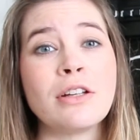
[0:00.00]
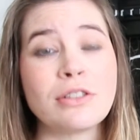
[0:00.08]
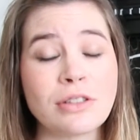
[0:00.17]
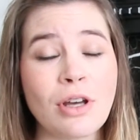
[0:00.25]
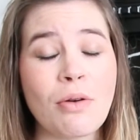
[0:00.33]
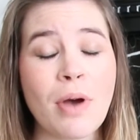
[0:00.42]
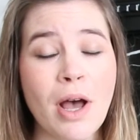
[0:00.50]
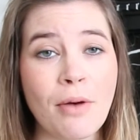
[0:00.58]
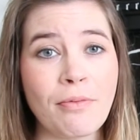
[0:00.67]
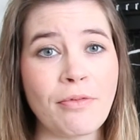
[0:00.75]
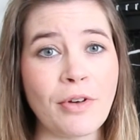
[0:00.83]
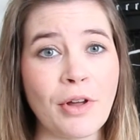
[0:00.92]

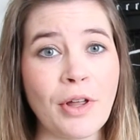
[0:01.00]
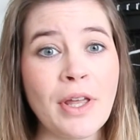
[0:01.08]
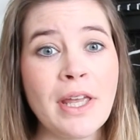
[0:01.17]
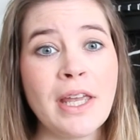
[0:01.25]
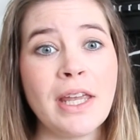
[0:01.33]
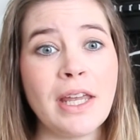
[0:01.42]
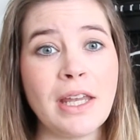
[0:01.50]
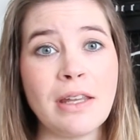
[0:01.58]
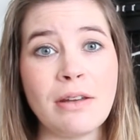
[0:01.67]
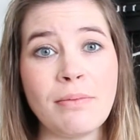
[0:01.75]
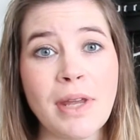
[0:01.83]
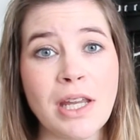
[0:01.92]
helpful
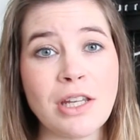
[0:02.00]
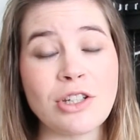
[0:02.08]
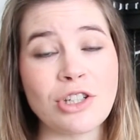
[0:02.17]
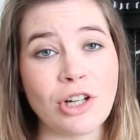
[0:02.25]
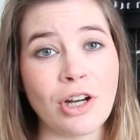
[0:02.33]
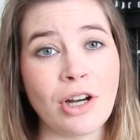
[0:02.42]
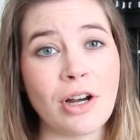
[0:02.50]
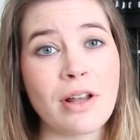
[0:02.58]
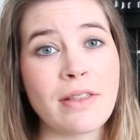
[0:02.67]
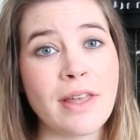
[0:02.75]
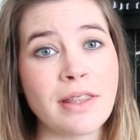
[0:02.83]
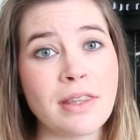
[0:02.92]
in making sure
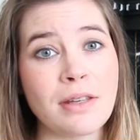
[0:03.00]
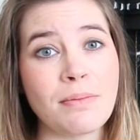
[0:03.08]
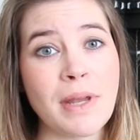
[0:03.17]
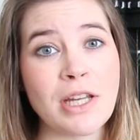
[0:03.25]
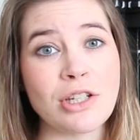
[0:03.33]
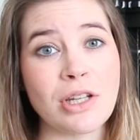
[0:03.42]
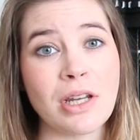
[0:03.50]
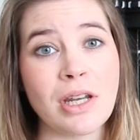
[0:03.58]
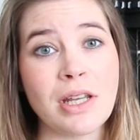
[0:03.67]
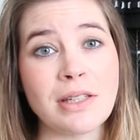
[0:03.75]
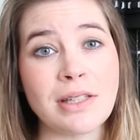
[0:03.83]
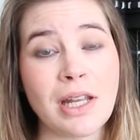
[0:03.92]
that the
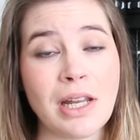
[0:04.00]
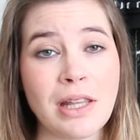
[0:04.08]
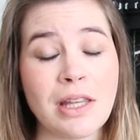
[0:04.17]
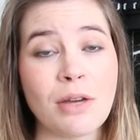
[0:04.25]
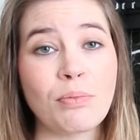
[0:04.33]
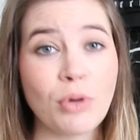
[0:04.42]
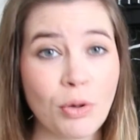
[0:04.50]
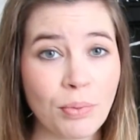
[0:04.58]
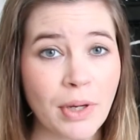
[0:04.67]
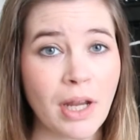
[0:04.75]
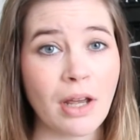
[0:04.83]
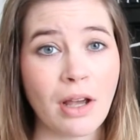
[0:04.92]
patient is getting the
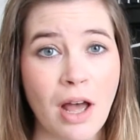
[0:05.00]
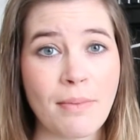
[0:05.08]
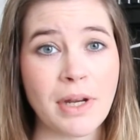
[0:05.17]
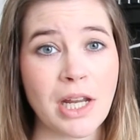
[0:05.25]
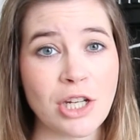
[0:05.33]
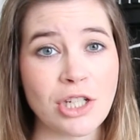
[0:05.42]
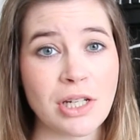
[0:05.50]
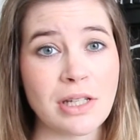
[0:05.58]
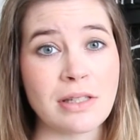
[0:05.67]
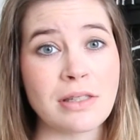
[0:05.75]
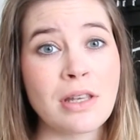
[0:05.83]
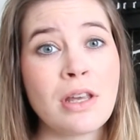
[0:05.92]
appropriate
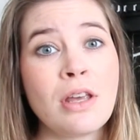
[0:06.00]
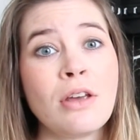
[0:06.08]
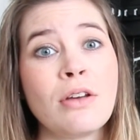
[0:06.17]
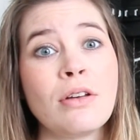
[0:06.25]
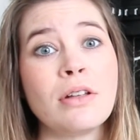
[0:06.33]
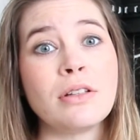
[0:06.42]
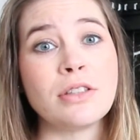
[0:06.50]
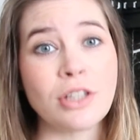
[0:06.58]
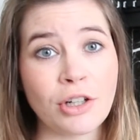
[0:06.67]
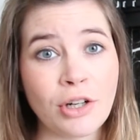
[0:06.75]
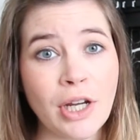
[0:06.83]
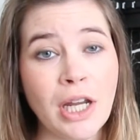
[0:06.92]
accommodations
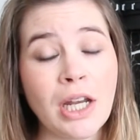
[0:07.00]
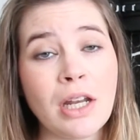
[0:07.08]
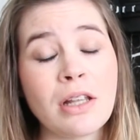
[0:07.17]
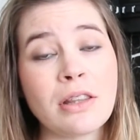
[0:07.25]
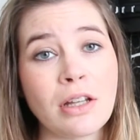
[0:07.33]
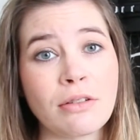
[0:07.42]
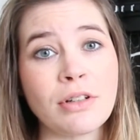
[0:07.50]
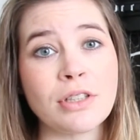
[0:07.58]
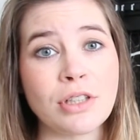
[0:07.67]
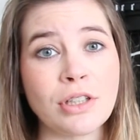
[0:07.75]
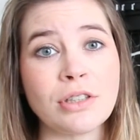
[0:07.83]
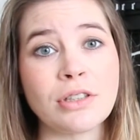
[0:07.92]
during their
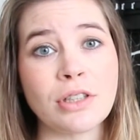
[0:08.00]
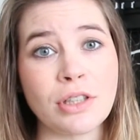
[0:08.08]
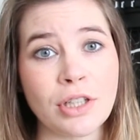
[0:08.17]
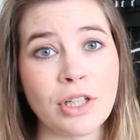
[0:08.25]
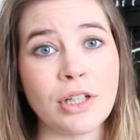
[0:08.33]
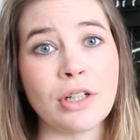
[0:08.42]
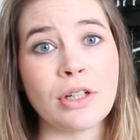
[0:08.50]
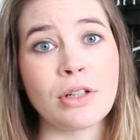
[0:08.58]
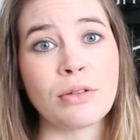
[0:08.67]
return to learn